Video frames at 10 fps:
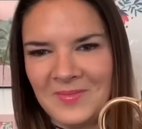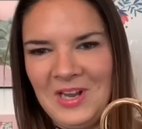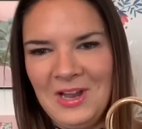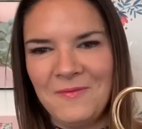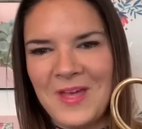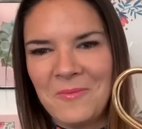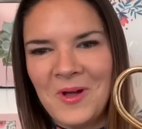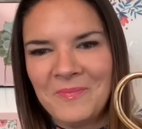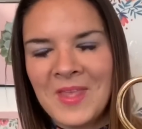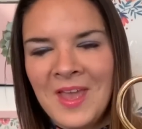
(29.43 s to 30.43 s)
I love that
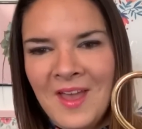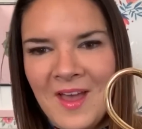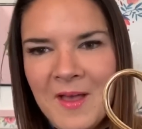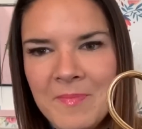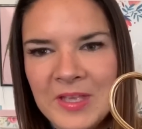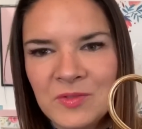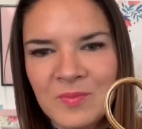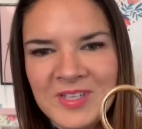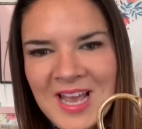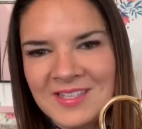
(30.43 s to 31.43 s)
one. It's
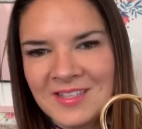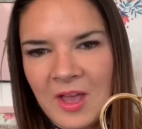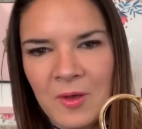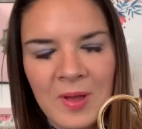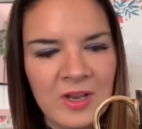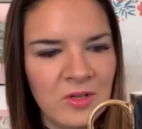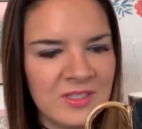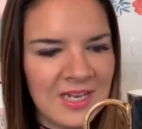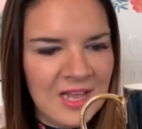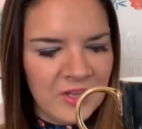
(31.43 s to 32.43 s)
from Tesco and I
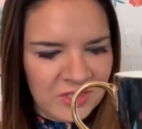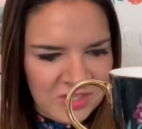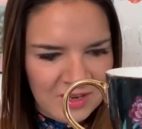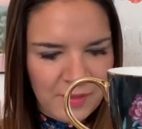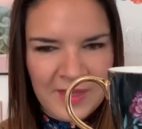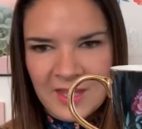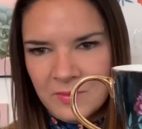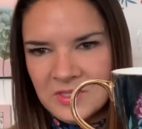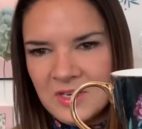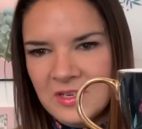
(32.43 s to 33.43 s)
got it last year and I think
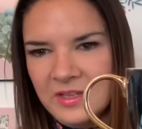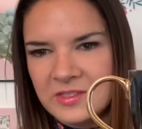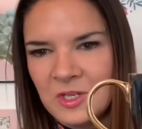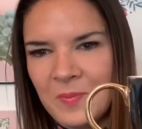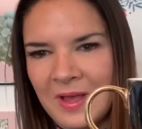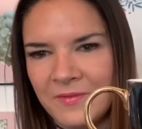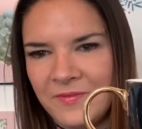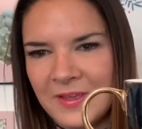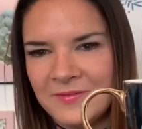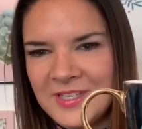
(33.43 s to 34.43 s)
it was only like
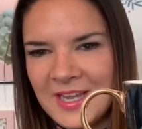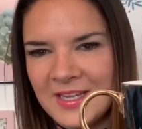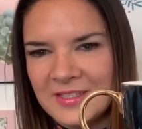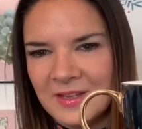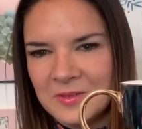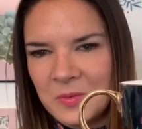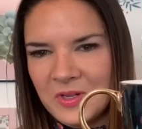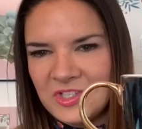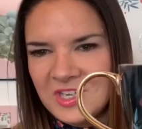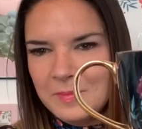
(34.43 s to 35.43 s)
£2.50, so it's
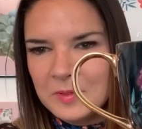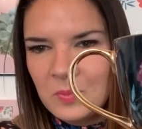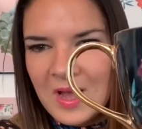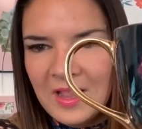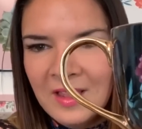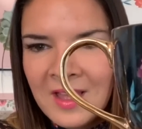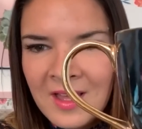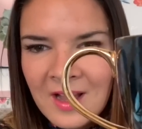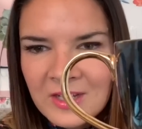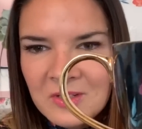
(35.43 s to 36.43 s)
quite cheap as well.
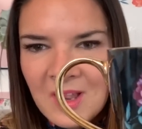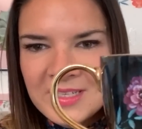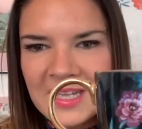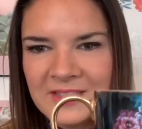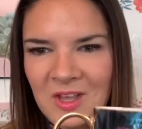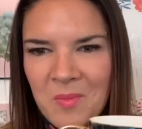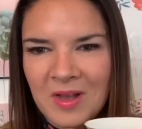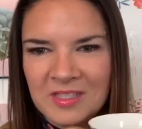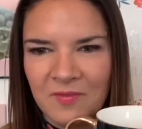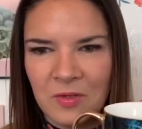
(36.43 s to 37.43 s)
I do like Tesco
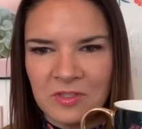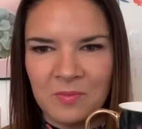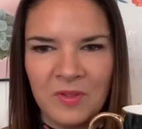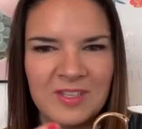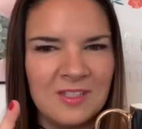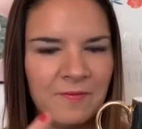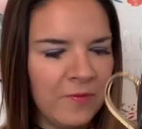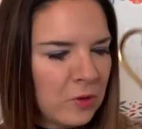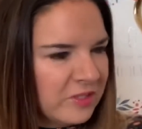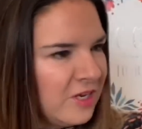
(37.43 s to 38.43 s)
mugs. I've got some, this is a
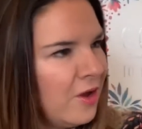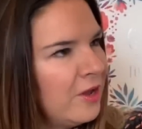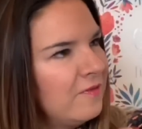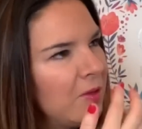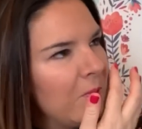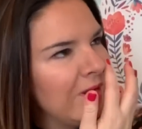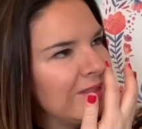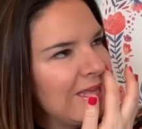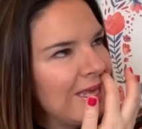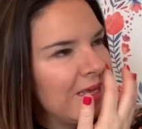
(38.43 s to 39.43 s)
Fox and Ivy one, I
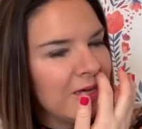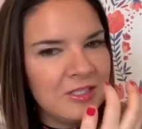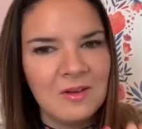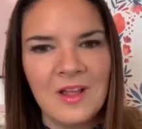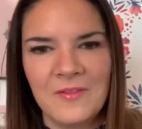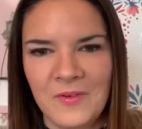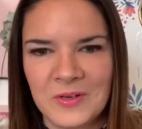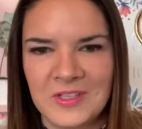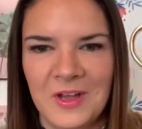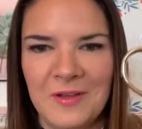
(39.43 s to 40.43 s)
think. I do like the
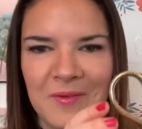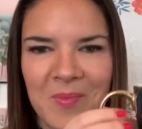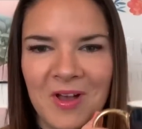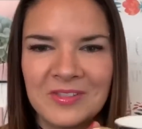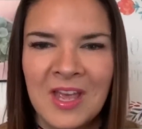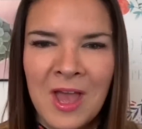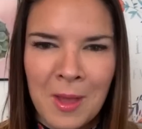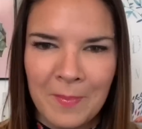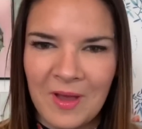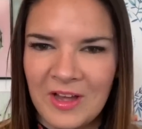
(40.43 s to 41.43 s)
Fox and Ivy mugs,
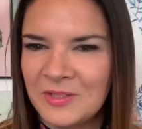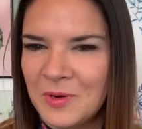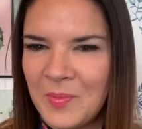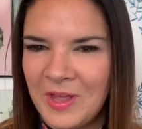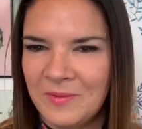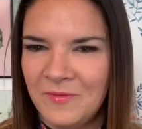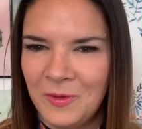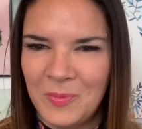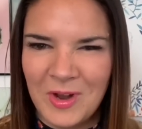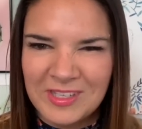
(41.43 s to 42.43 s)
but I don't want to buy them
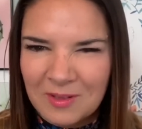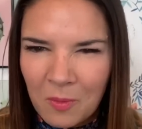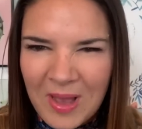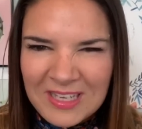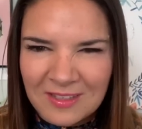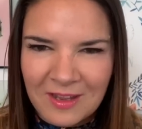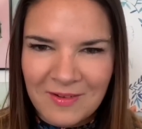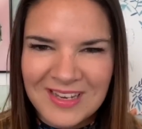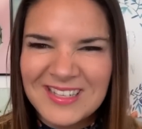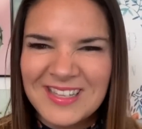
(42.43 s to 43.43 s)
full price, so I'll wait till they're
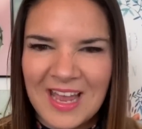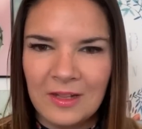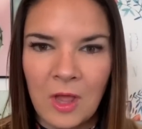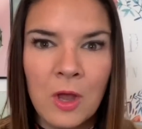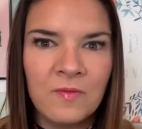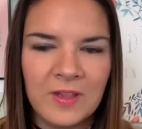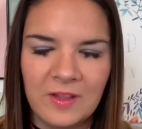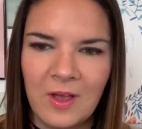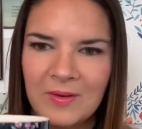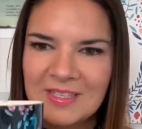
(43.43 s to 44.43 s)
in the sale. Hopefully they'll
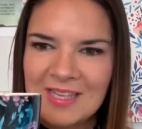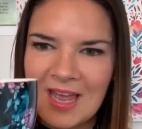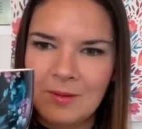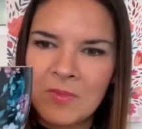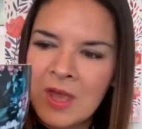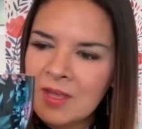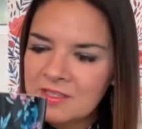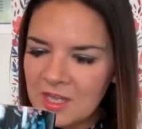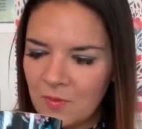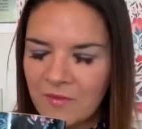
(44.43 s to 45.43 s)
go in the sale.
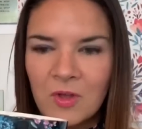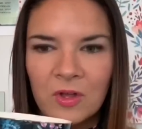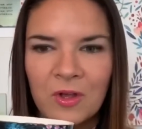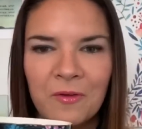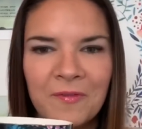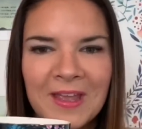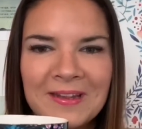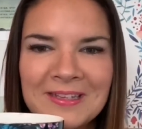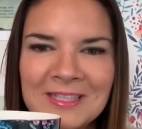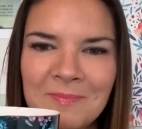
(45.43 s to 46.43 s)
So I've got a coffee
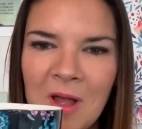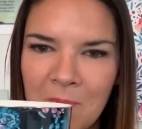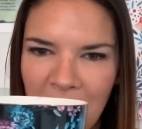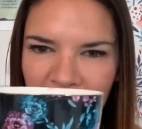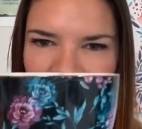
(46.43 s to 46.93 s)
and this is my mug